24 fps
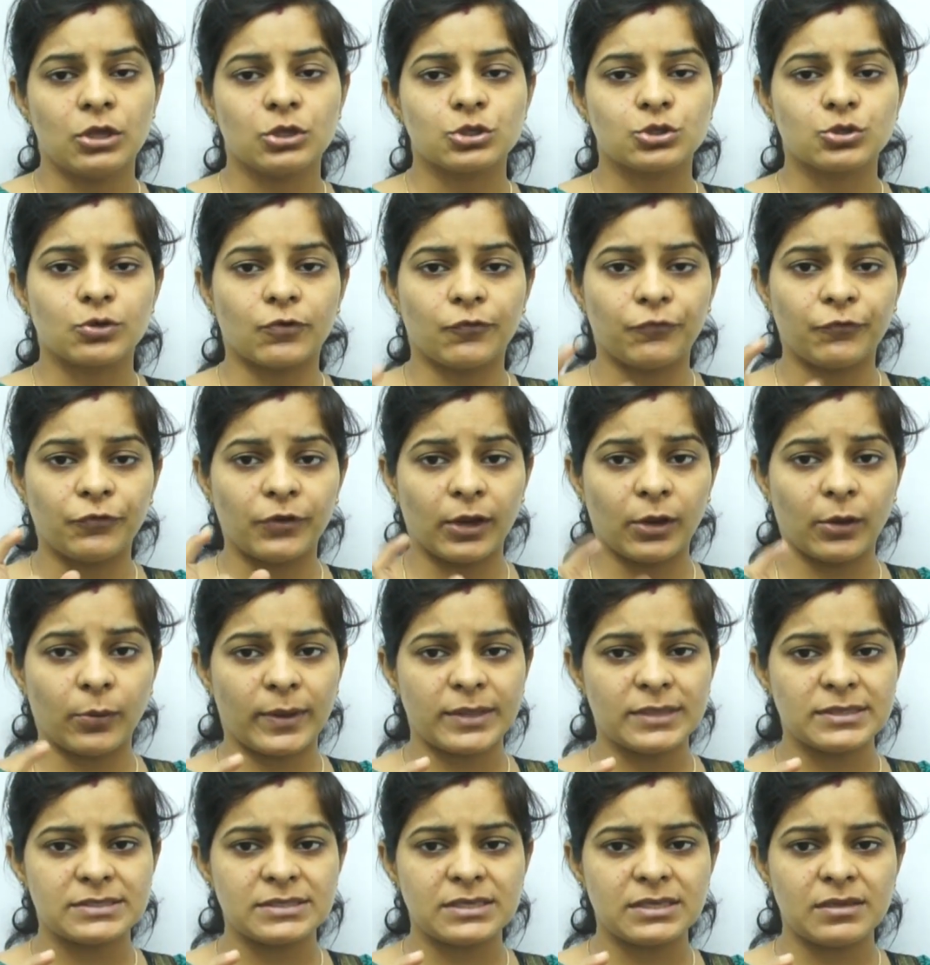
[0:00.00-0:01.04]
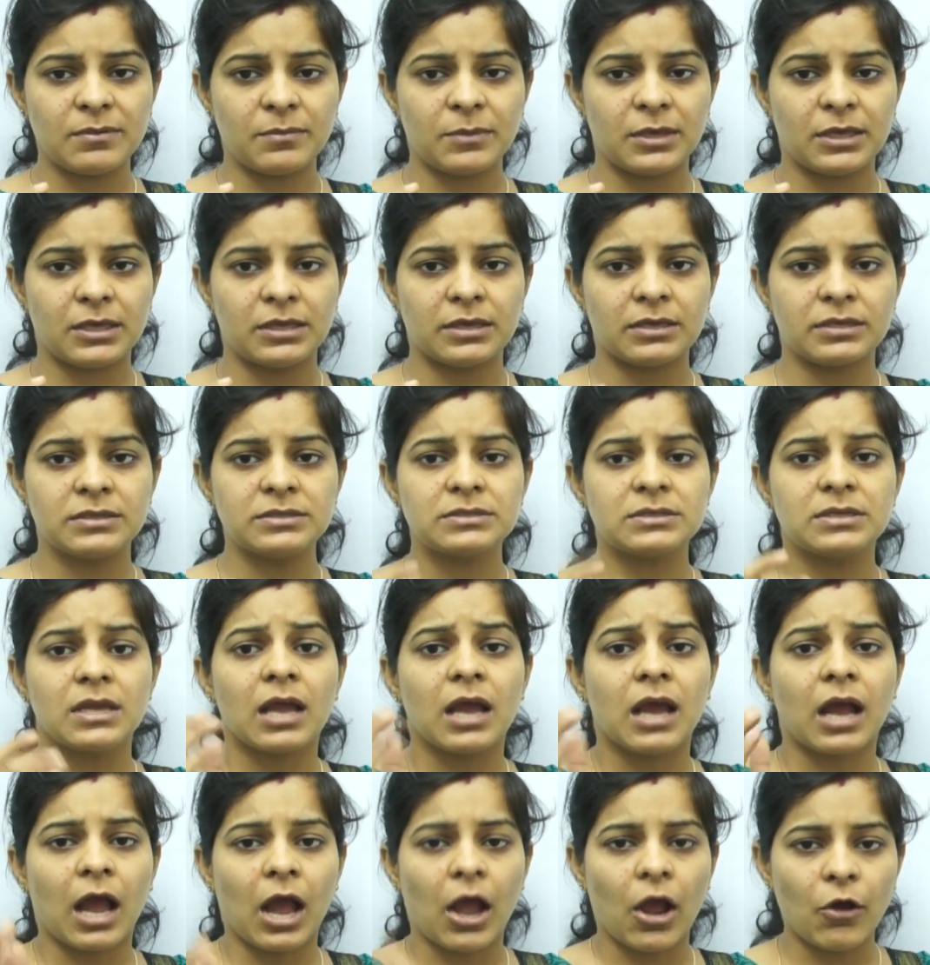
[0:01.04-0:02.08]
So frequency means
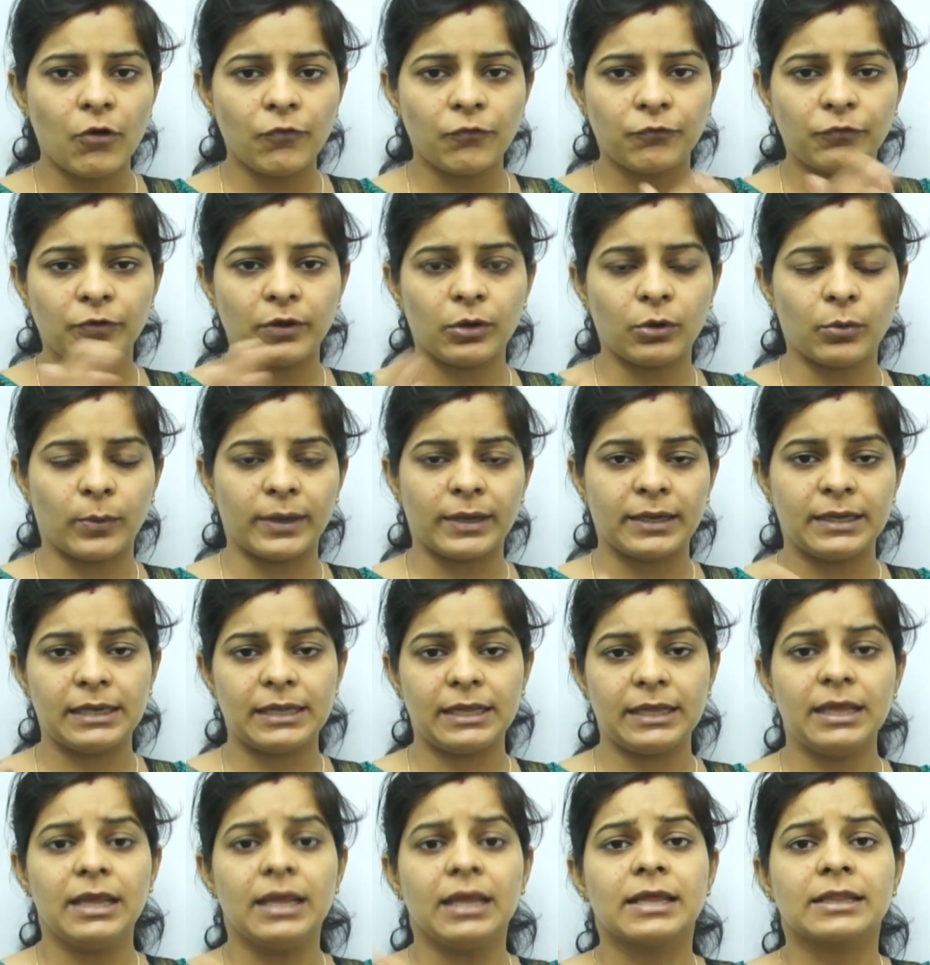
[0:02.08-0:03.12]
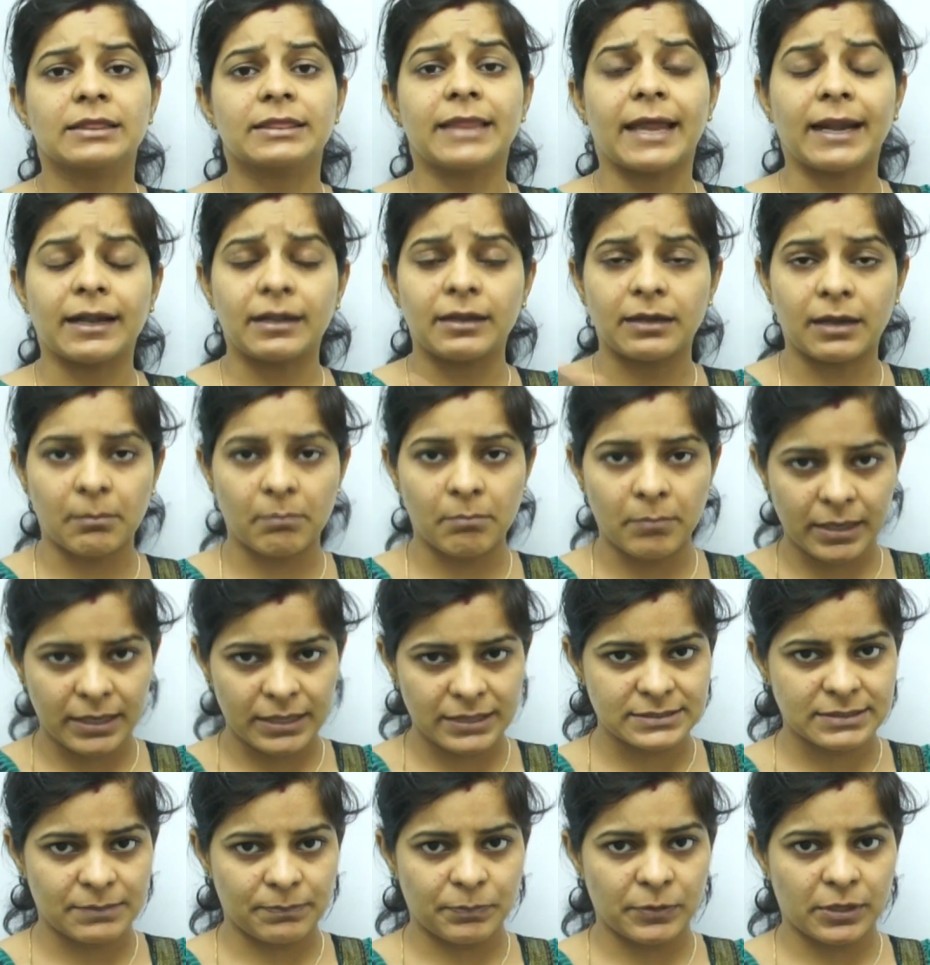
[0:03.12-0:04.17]
how frequently that number
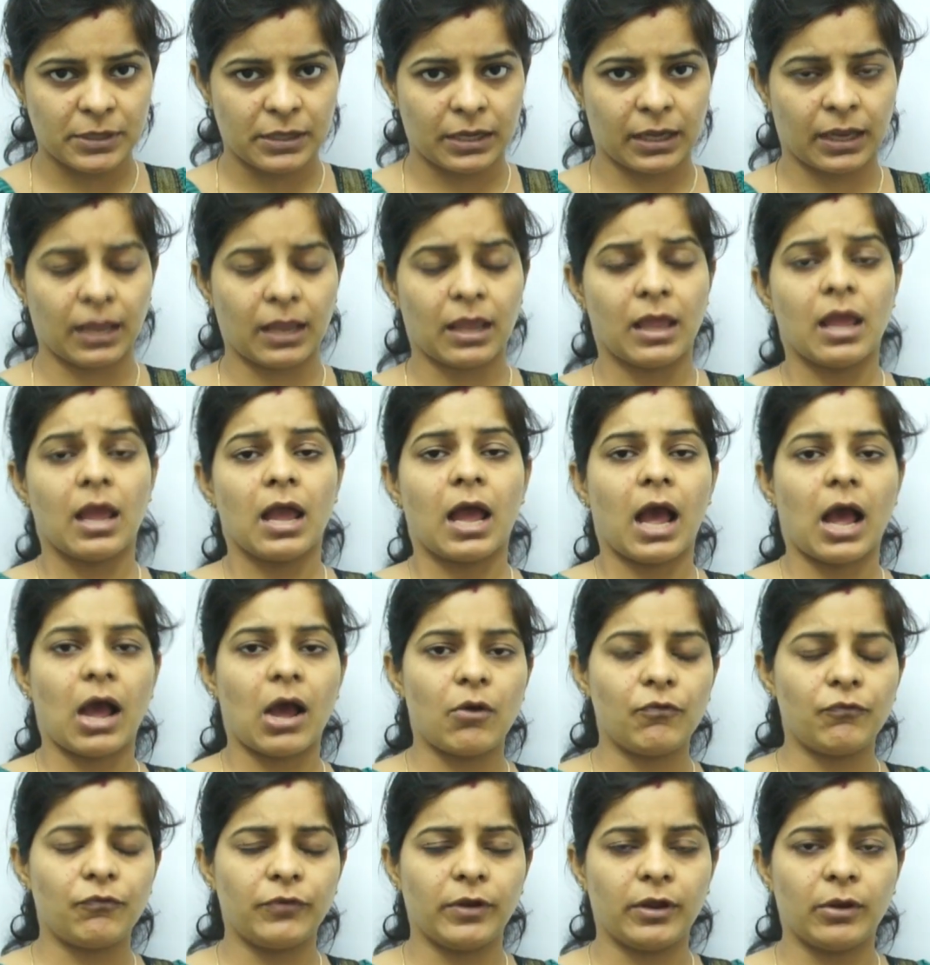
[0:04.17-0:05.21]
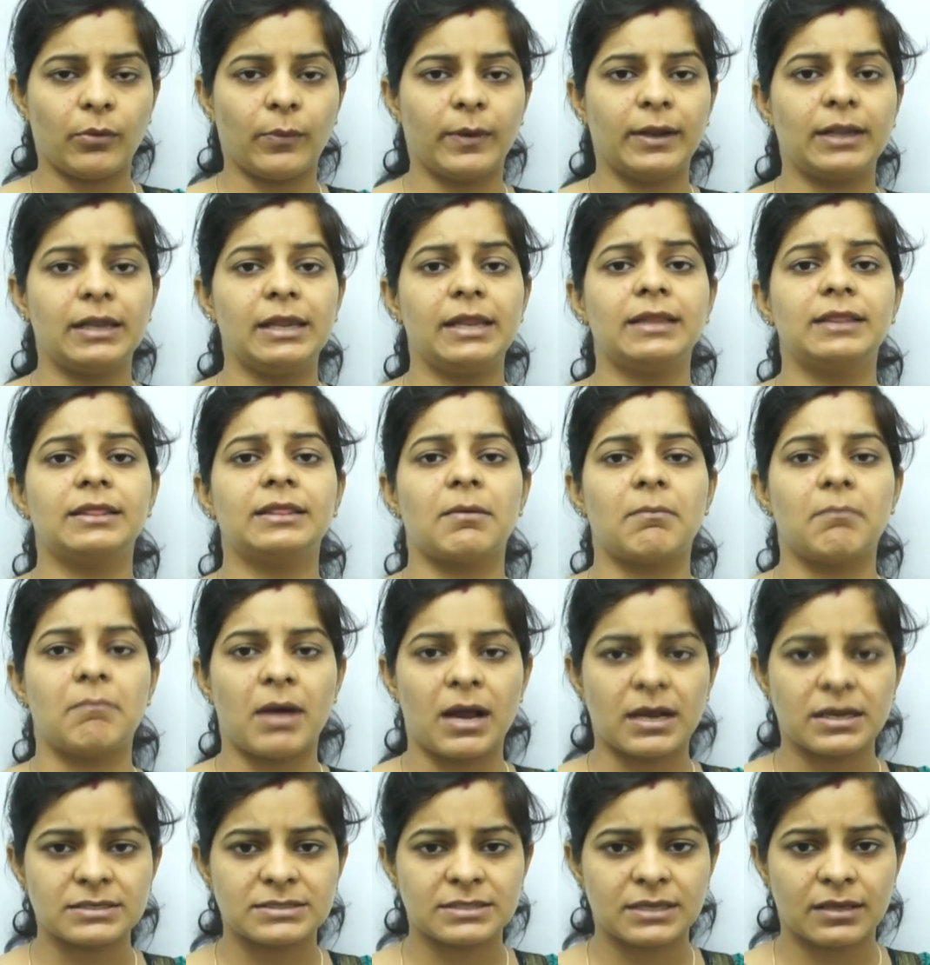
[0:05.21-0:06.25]
is appearing, how frequently the
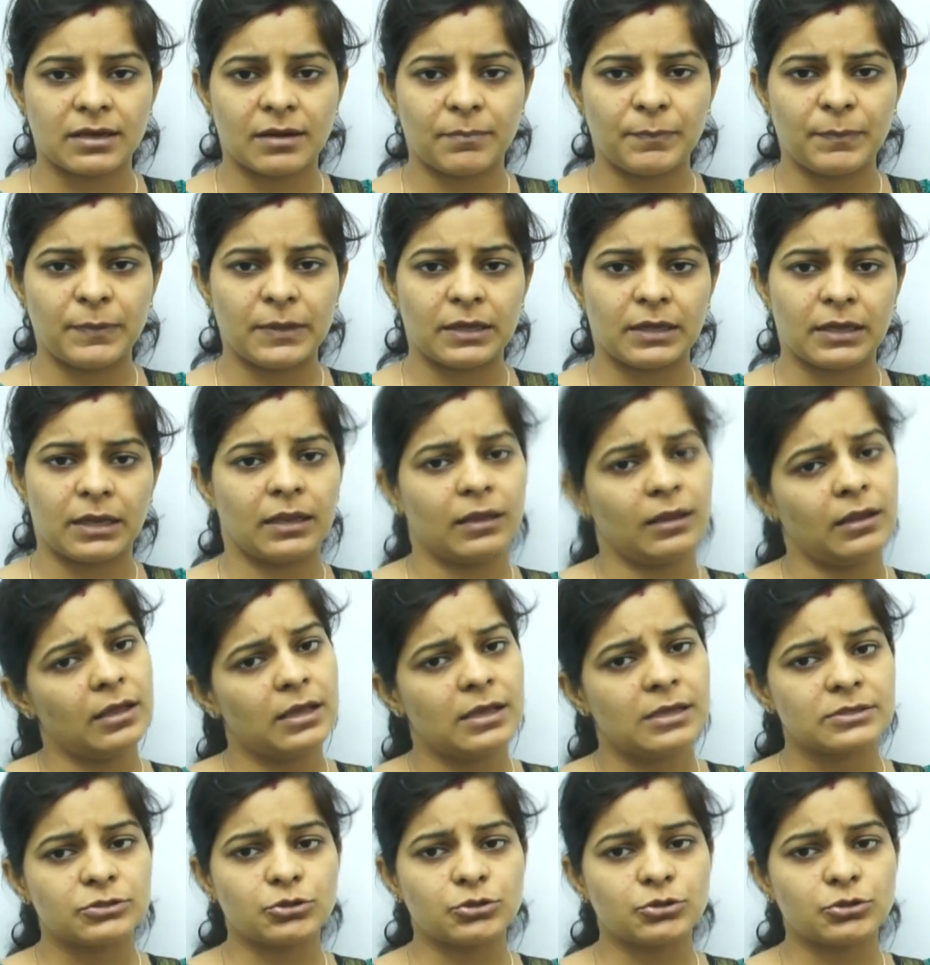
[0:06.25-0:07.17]
marks are appearing.